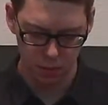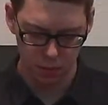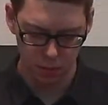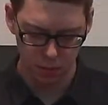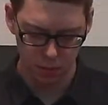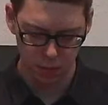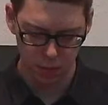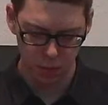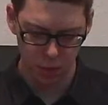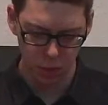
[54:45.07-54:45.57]

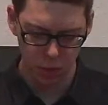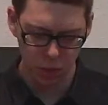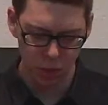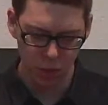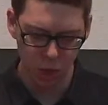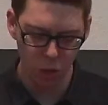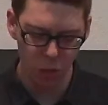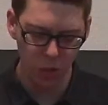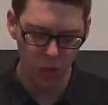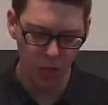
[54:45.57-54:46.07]
there's
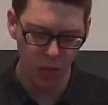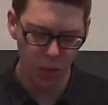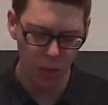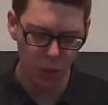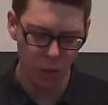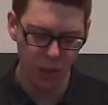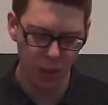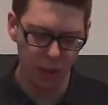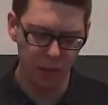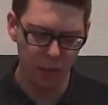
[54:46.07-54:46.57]
nobody who
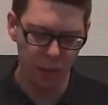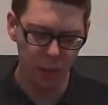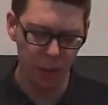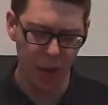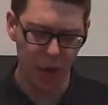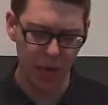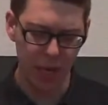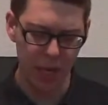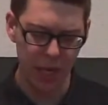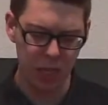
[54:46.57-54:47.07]
even
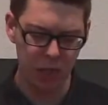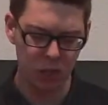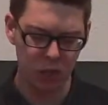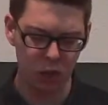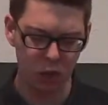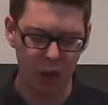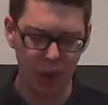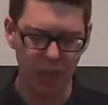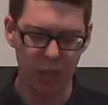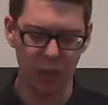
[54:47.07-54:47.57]
by any
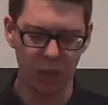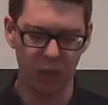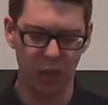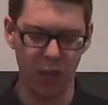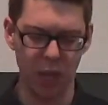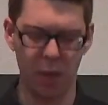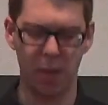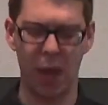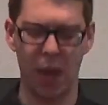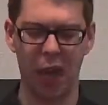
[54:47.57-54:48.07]
stretch of the
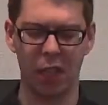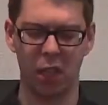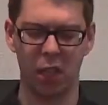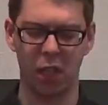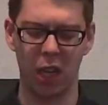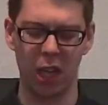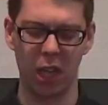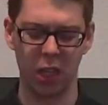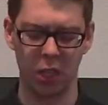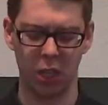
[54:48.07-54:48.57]

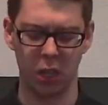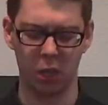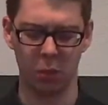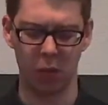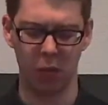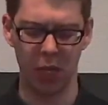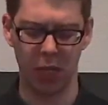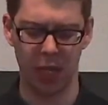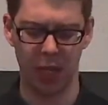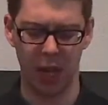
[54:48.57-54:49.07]
imagination
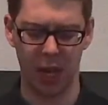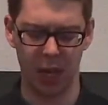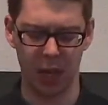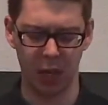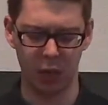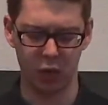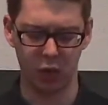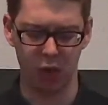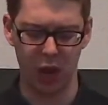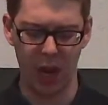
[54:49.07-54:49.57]
we
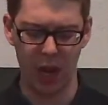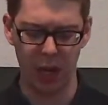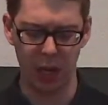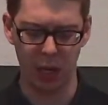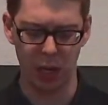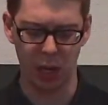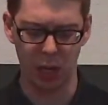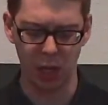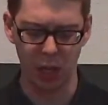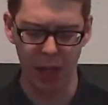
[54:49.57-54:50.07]
can try to
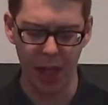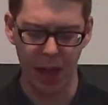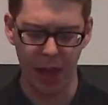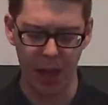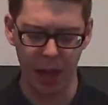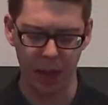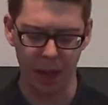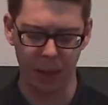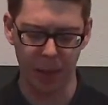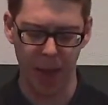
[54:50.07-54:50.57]

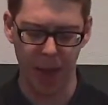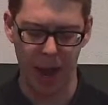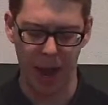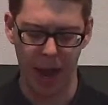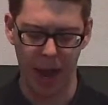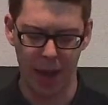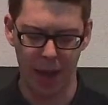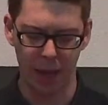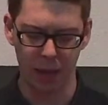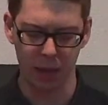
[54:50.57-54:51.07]
claim
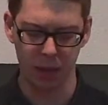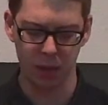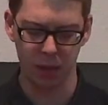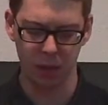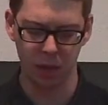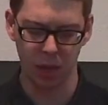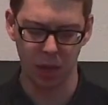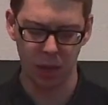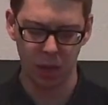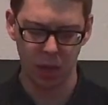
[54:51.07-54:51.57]

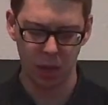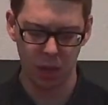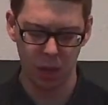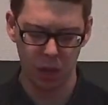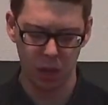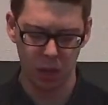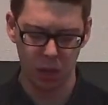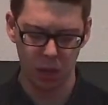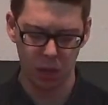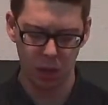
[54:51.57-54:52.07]
as
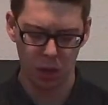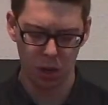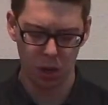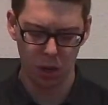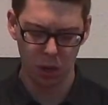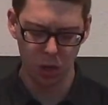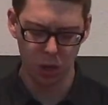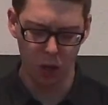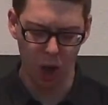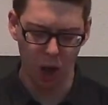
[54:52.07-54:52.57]

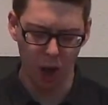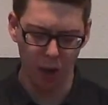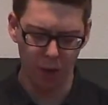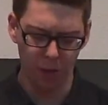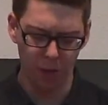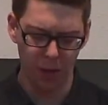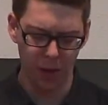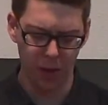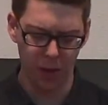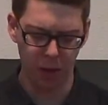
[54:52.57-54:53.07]

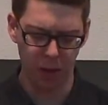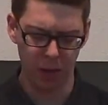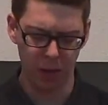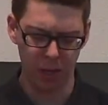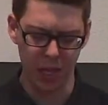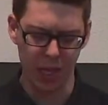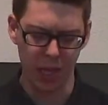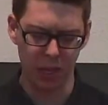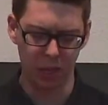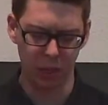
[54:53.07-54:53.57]
God-fearing
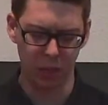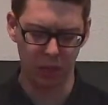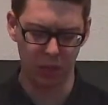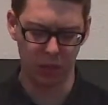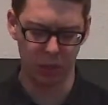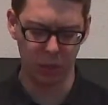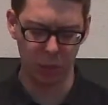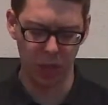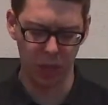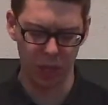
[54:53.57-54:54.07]
leaders
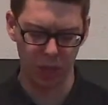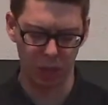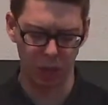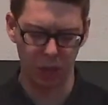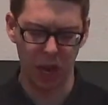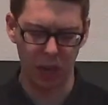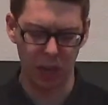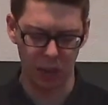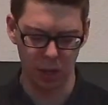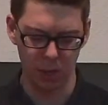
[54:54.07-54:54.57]
that we can
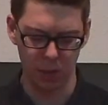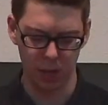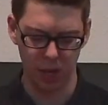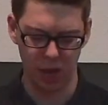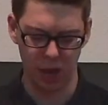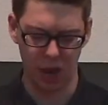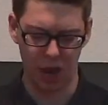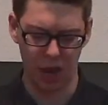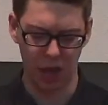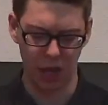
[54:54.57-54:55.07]
rally
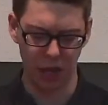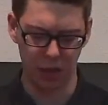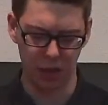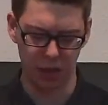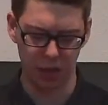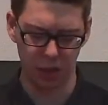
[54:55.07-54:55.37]
behind.